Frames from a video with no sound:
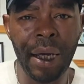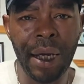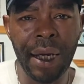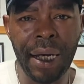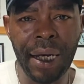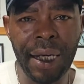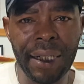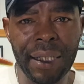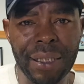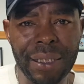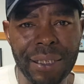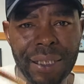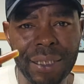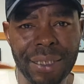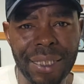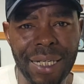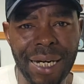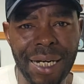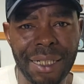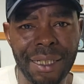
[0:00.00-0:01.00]
and it just
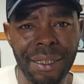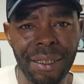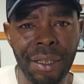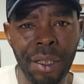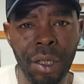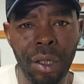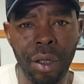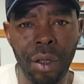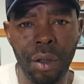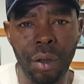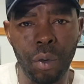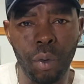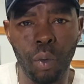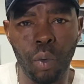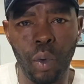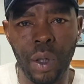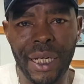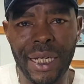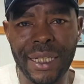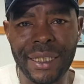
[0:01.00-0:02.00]
kind of
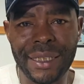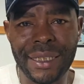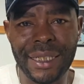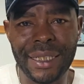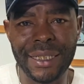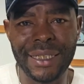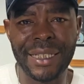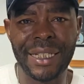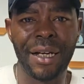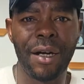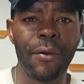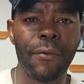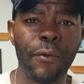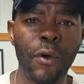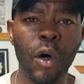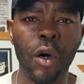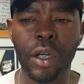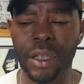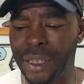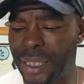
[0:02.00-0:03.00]
wings itself
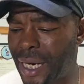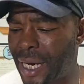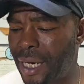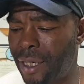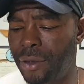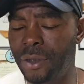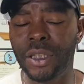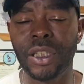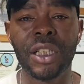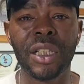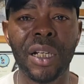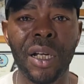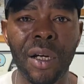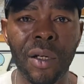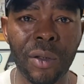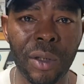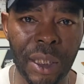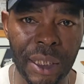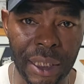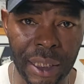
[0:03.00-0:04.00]
on down
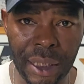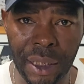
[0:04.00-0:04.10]
slowly.